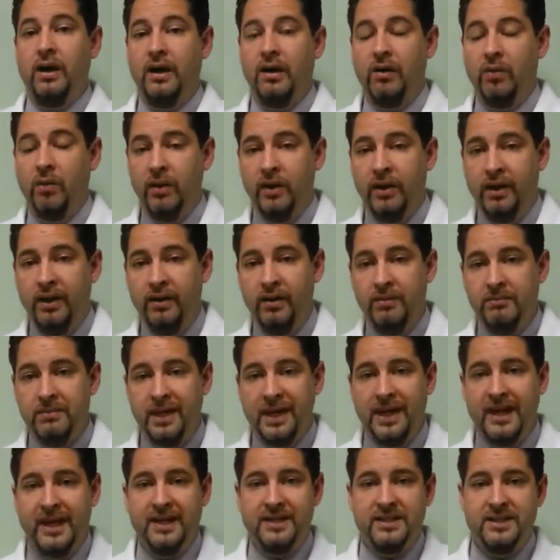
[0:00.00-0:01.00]
We're here in
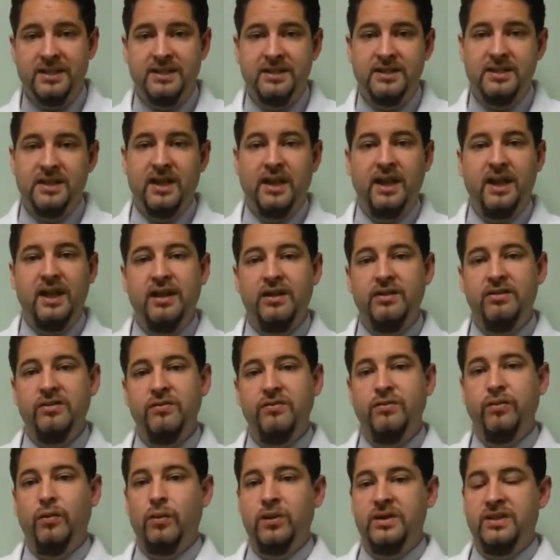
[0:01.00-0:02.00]
Manassas at
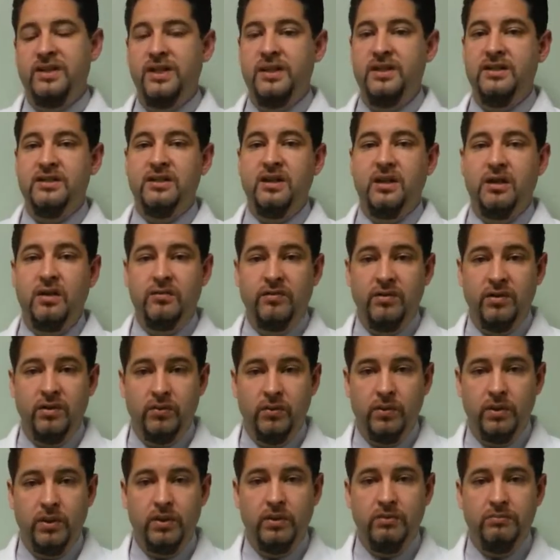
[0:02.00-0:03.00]
8214 Centerville
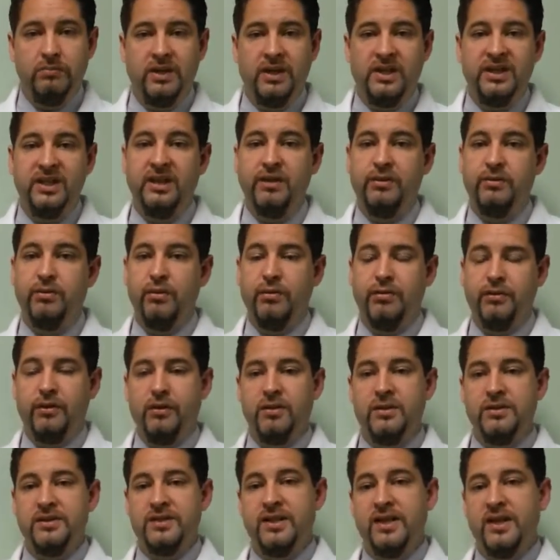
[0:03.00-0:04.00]
Road, Monday through
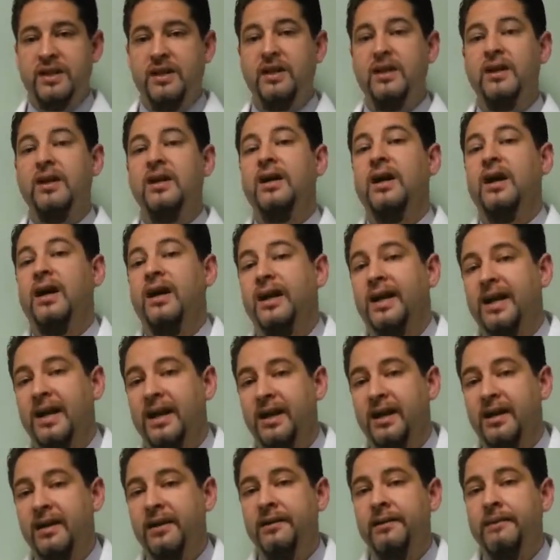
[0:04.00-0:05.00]
Thursday.
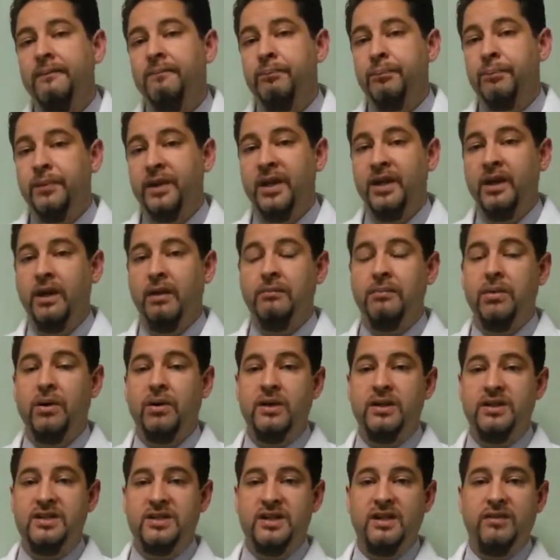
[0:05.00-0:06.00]
Again, the number
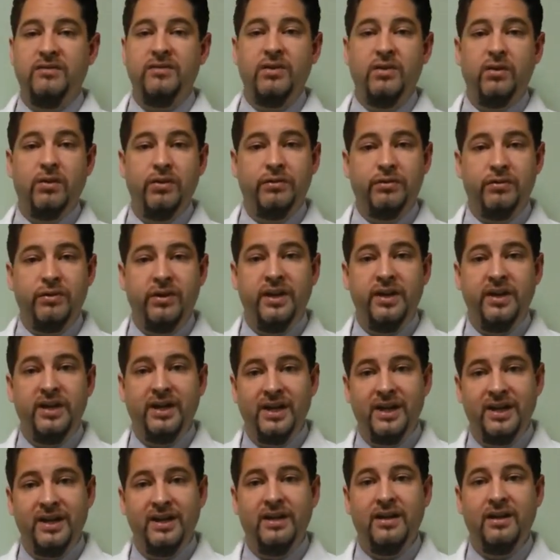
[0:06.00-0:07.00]
is
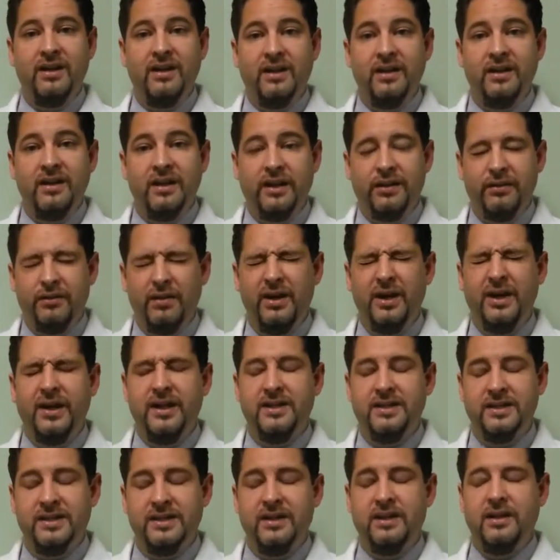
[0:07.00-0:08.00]

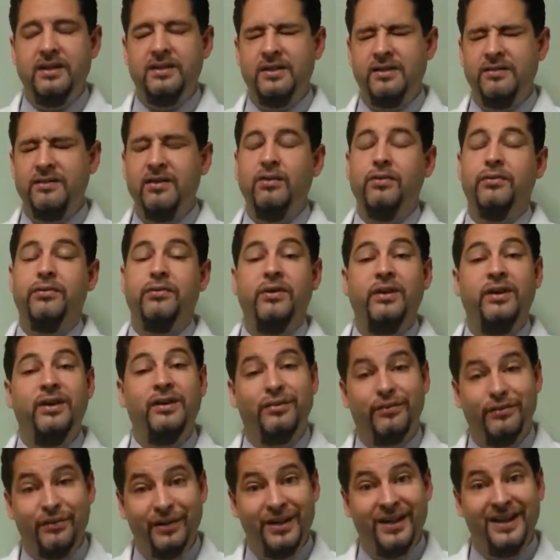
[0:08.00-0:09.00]

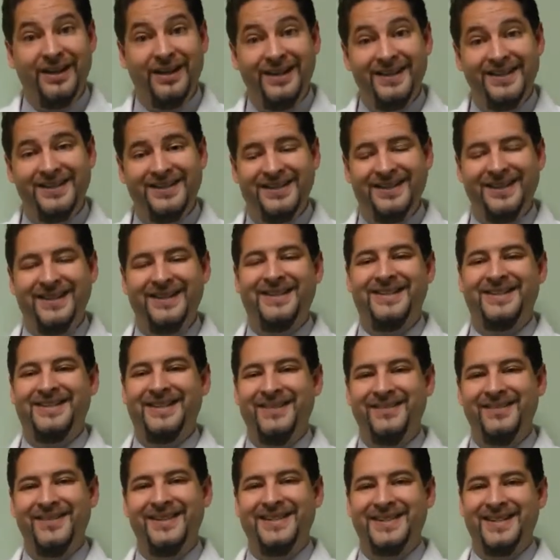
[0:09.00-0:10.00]

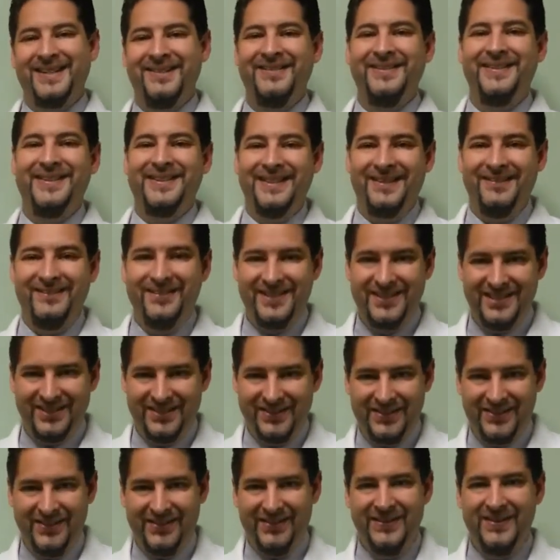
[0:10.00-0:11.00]

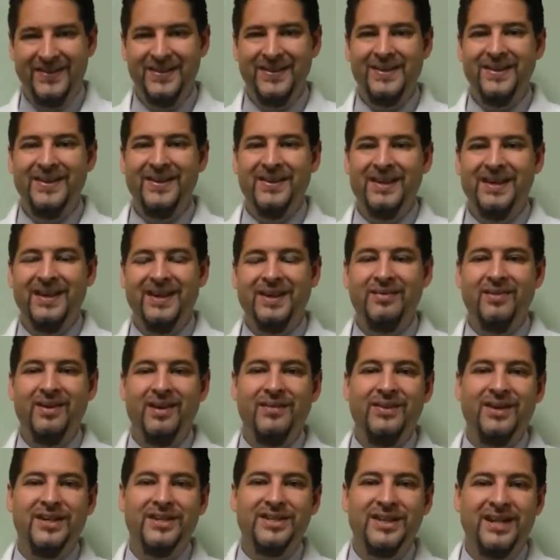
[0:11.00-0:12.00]
703-396-7770. Thank you very
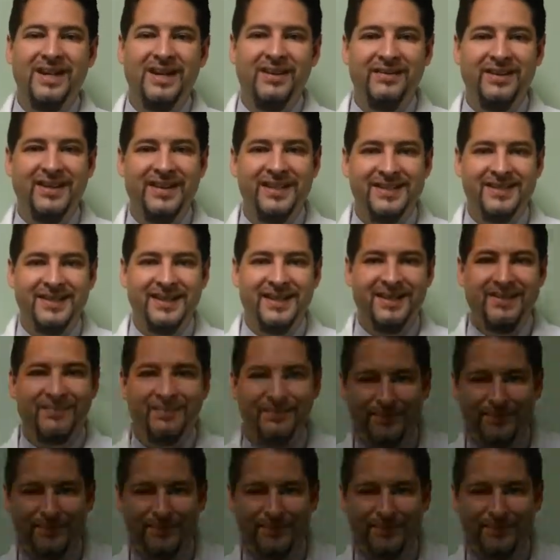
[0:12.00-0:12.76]
much and have a nice day.